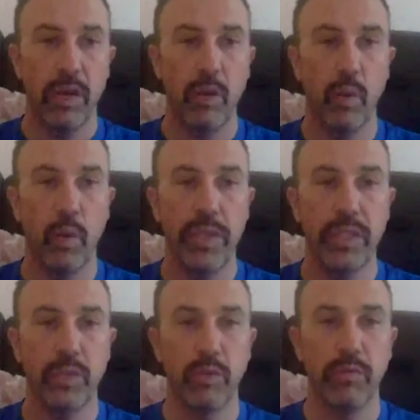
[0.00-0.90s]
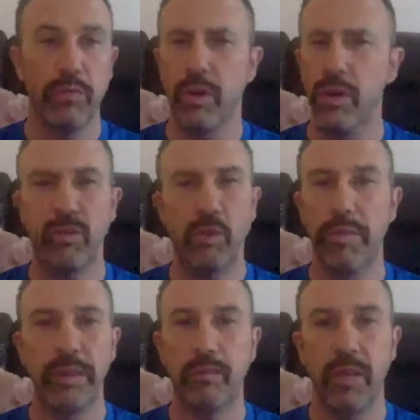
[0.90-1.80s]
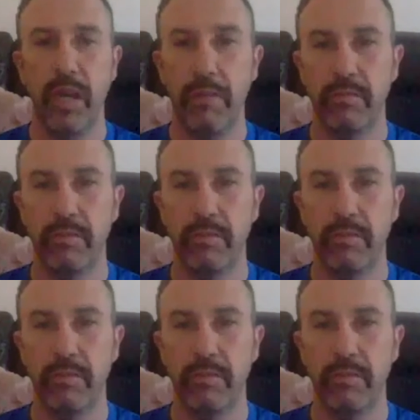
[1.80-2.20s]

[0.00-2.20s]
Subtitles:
always sort of, oh, you won't be able to do that.